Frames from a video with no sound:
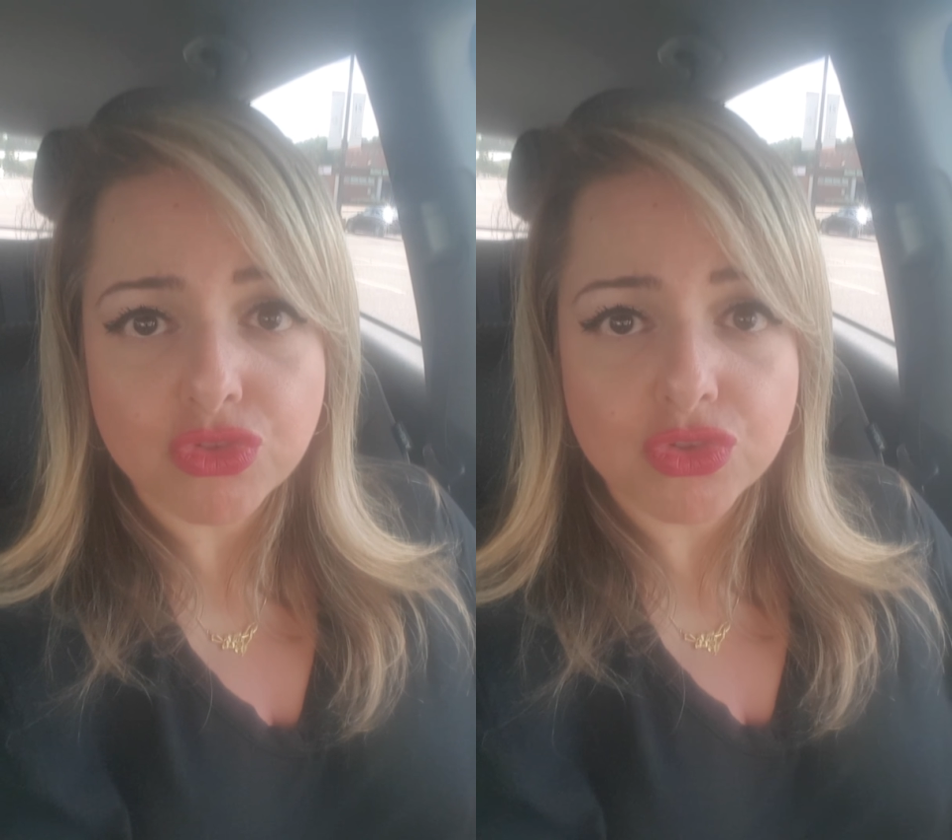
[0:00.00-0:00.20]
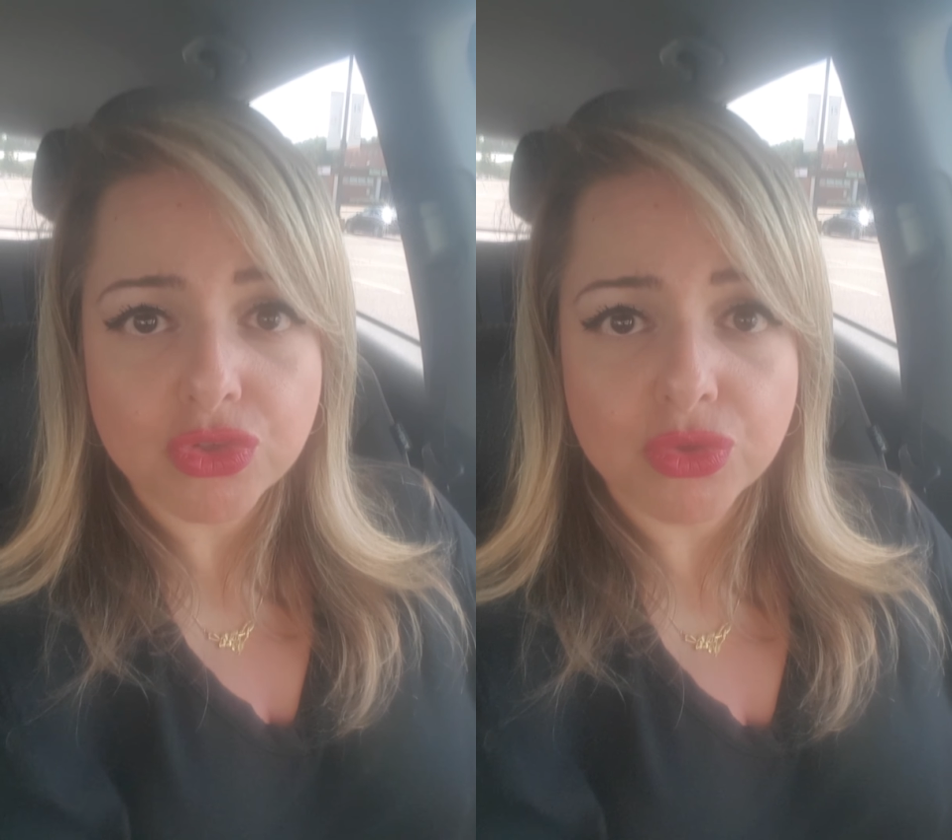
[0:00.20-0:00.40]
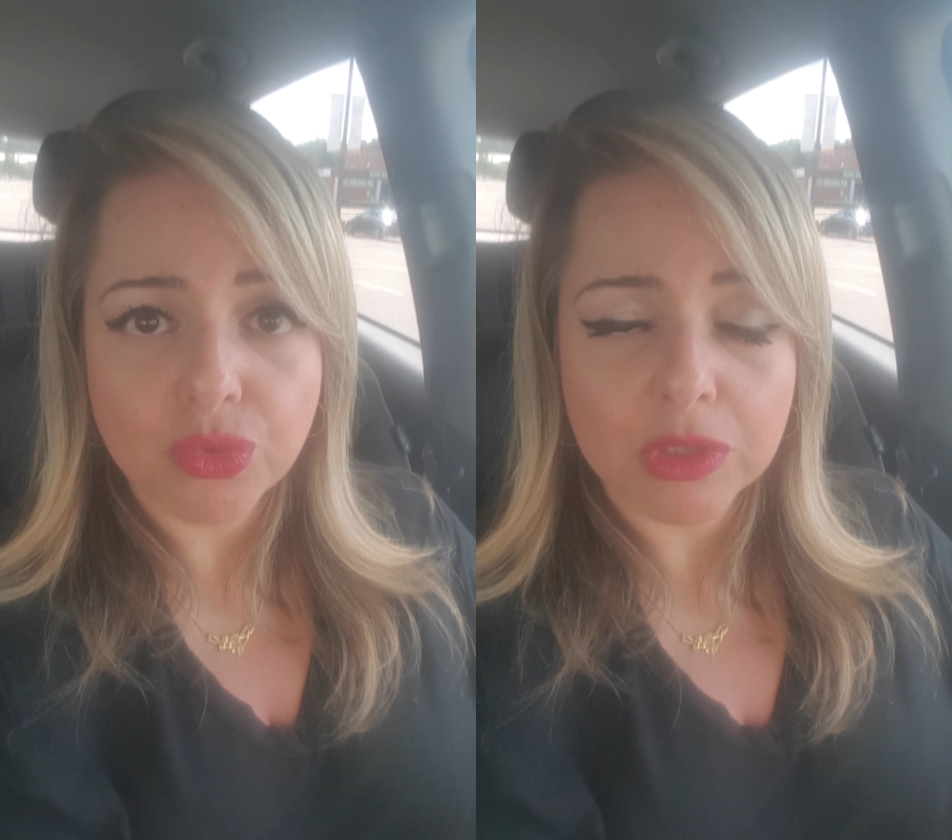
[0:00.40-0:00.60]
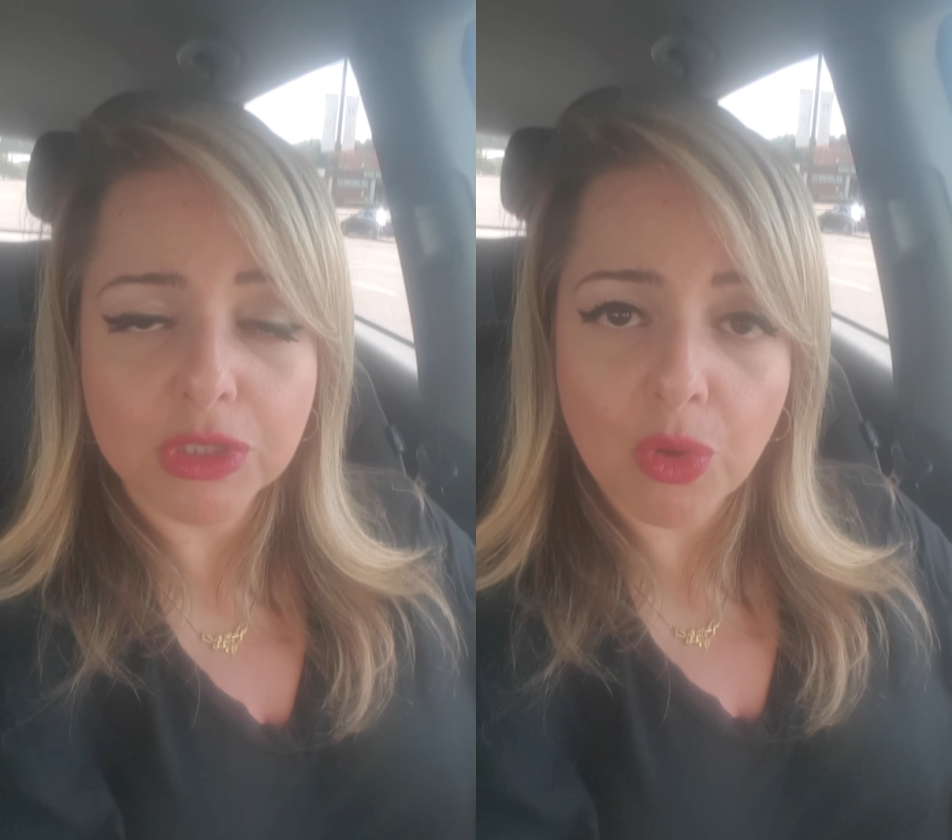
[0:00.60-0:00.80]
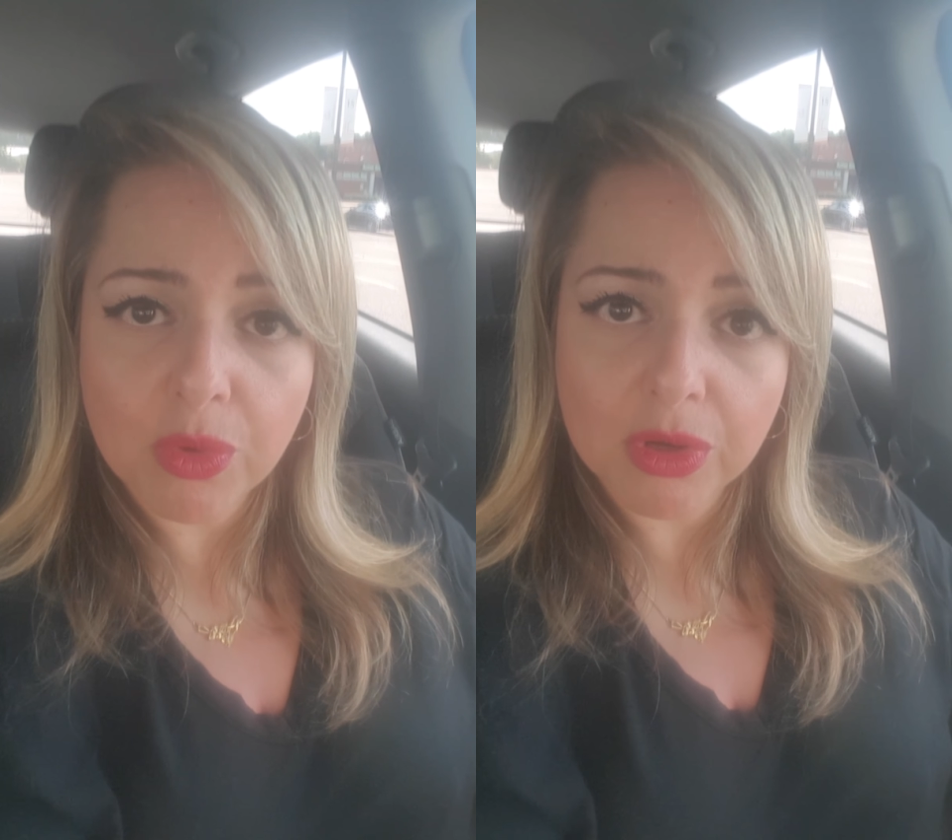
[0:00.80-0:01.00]
to
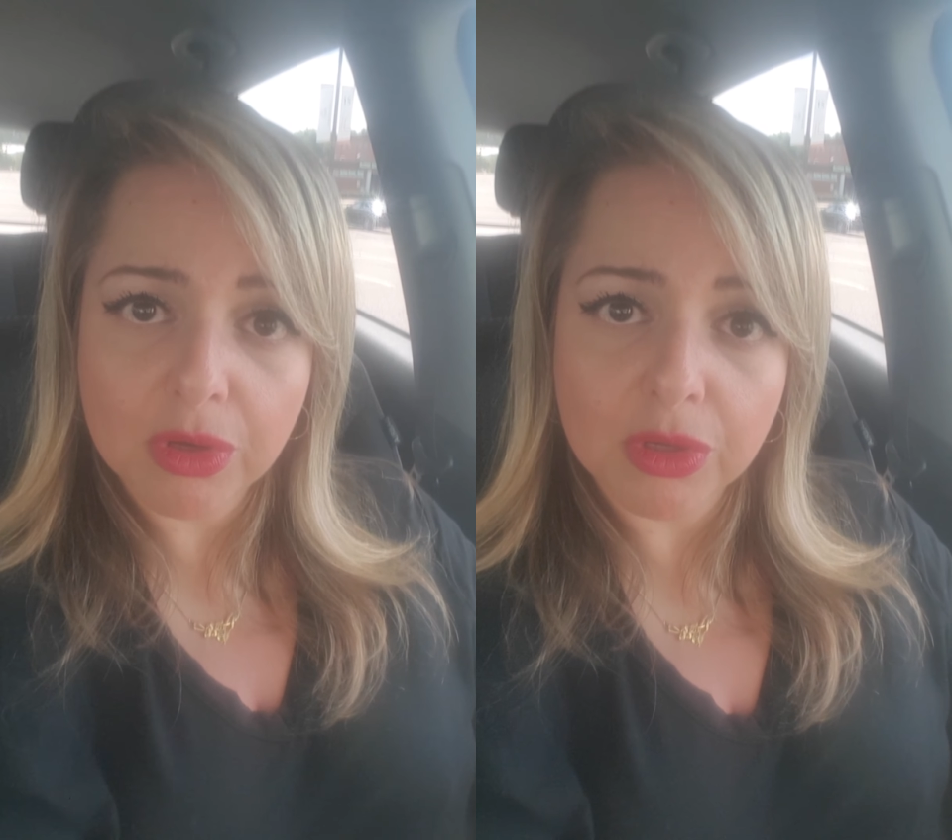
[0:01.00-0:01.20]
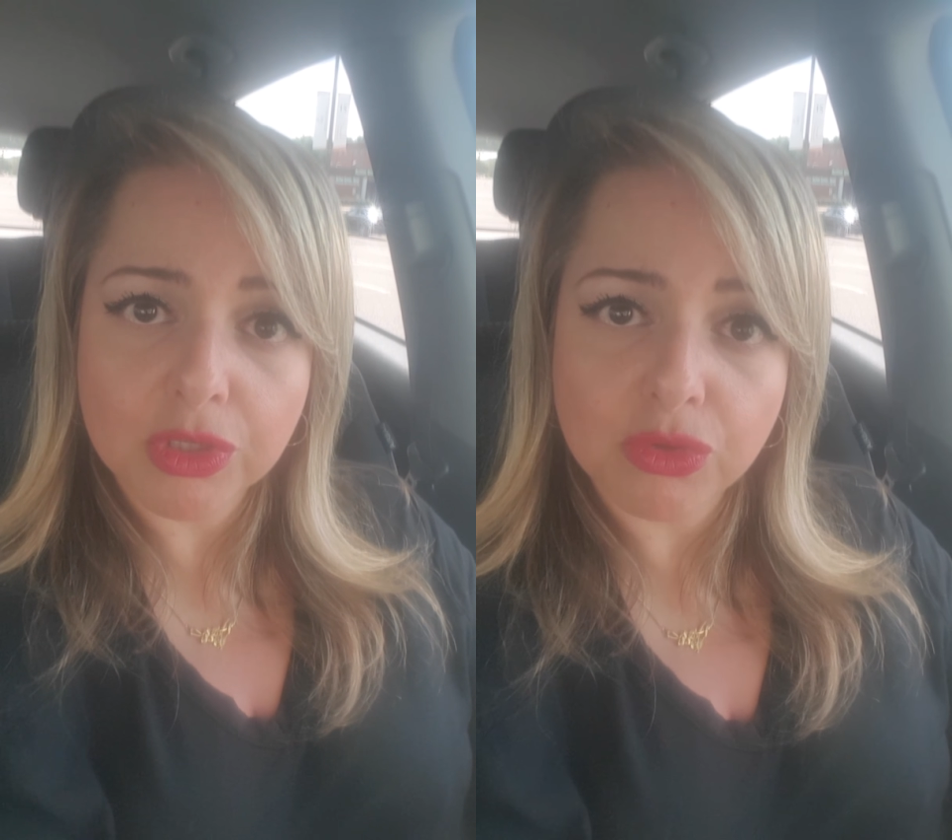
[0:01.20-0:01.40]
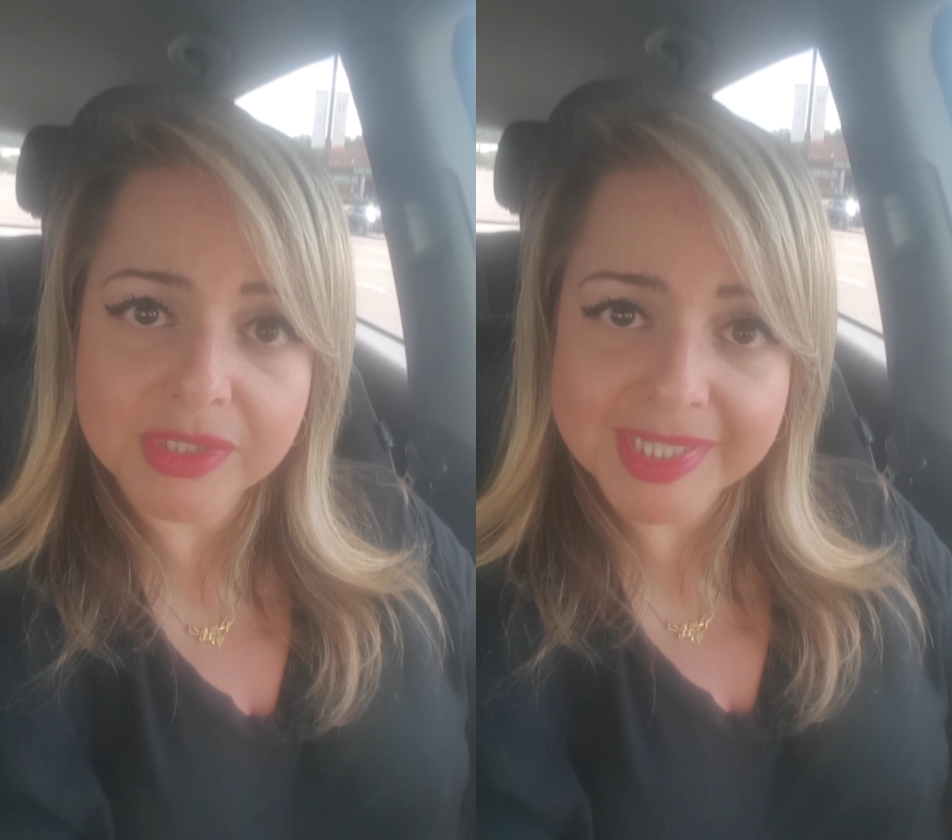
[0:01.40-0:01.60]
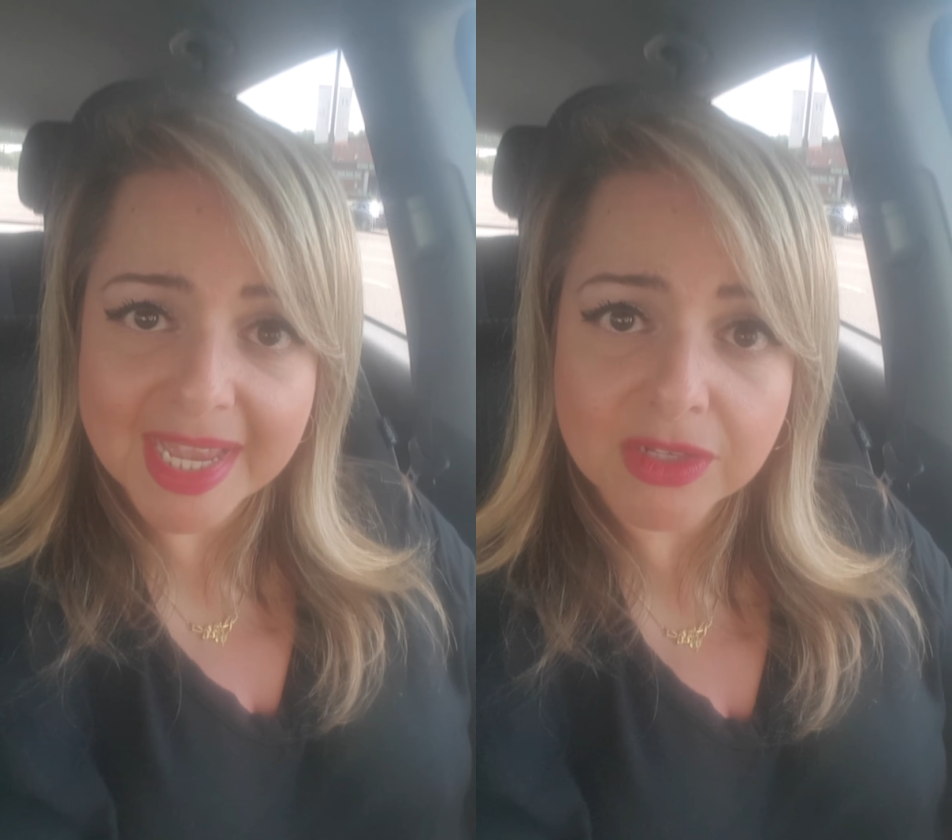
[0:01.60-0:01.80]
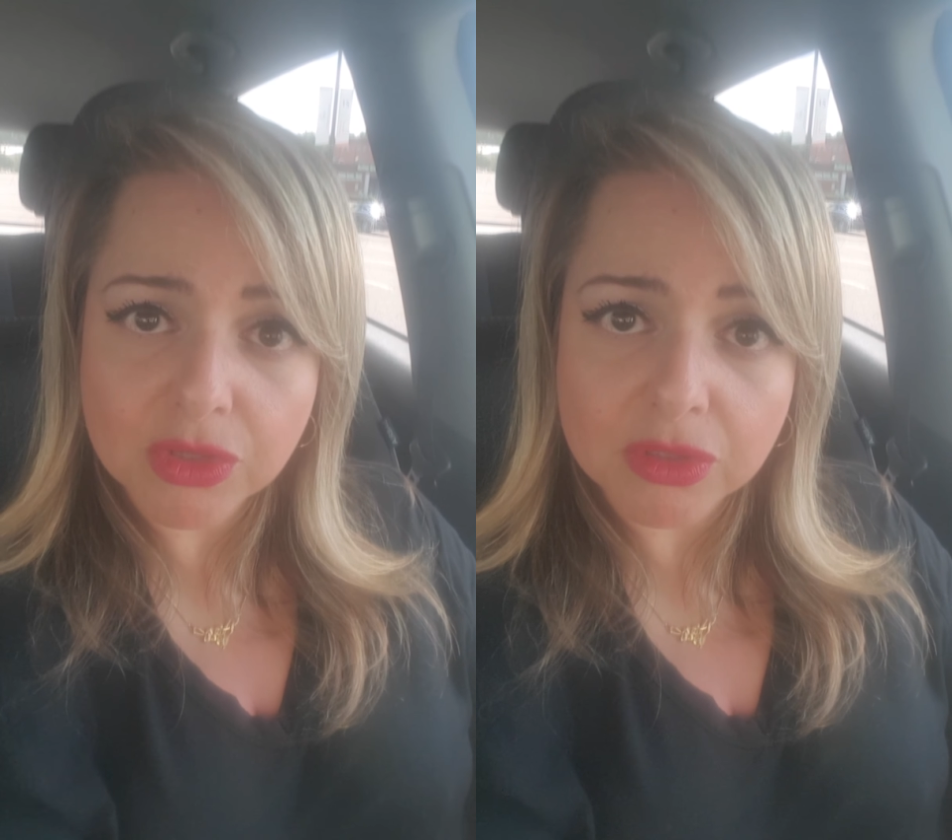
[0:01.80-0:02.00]
lower your
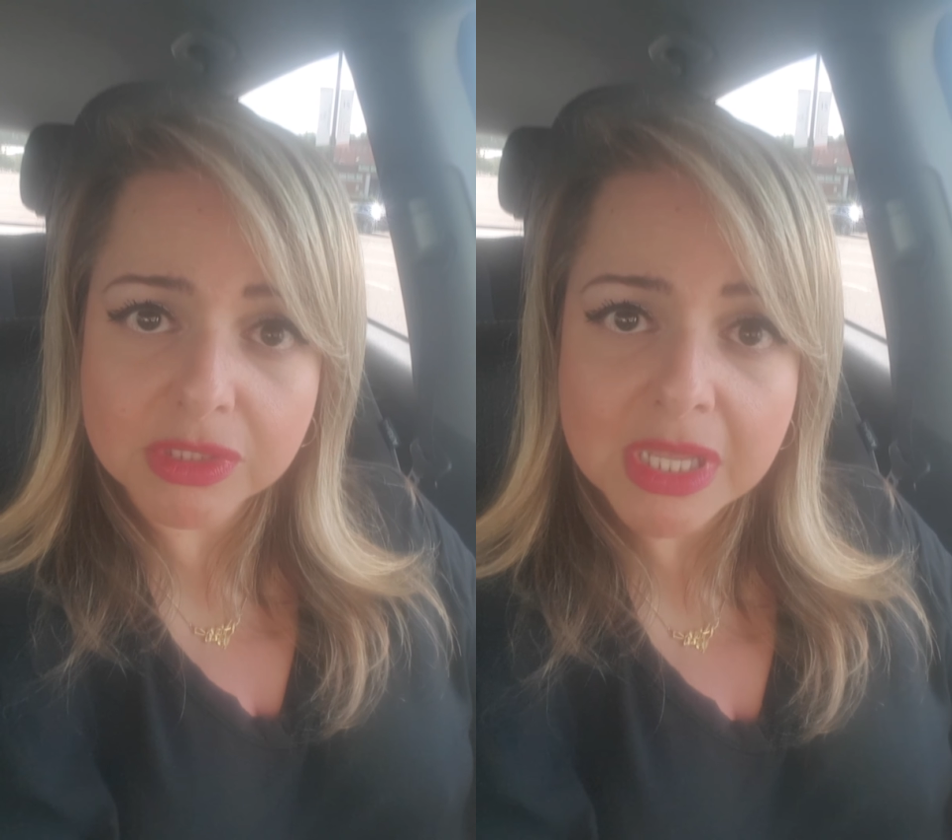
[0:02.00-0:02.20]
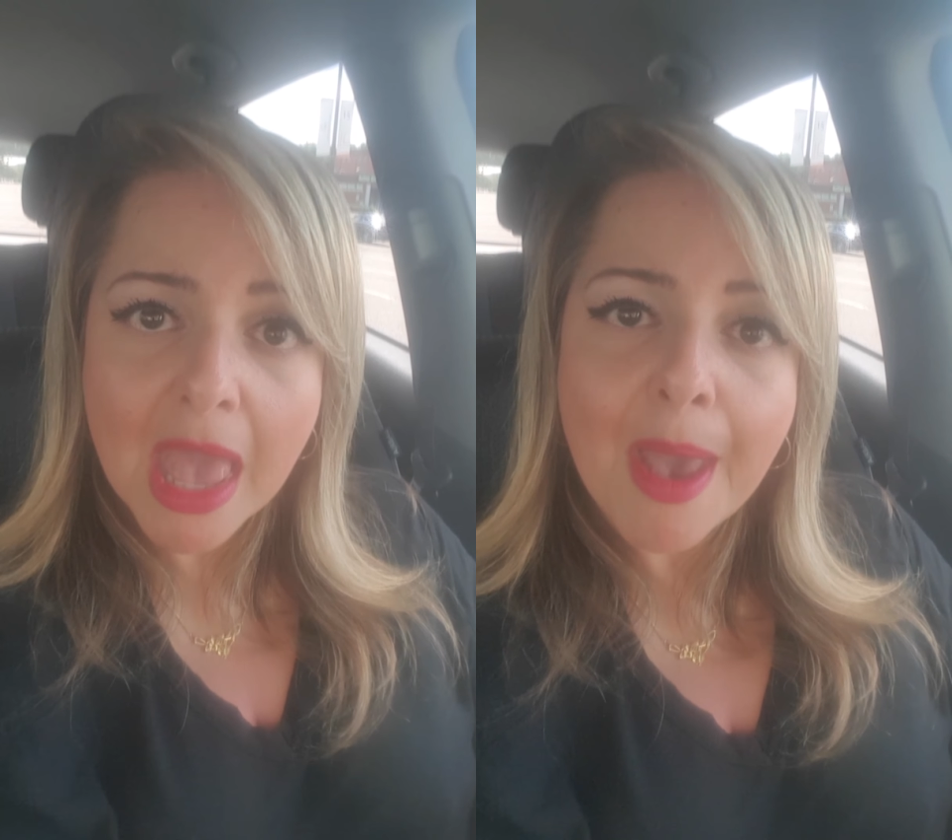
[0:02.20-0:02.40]
standards,